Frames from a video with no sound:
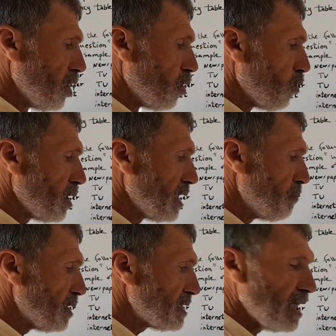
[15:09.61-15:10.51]
with the
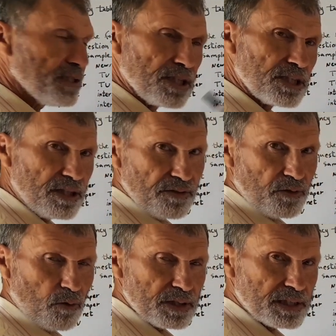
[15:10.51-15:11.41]
percentage of the
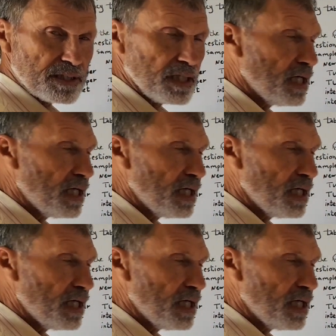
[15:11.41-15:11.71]
frequencies.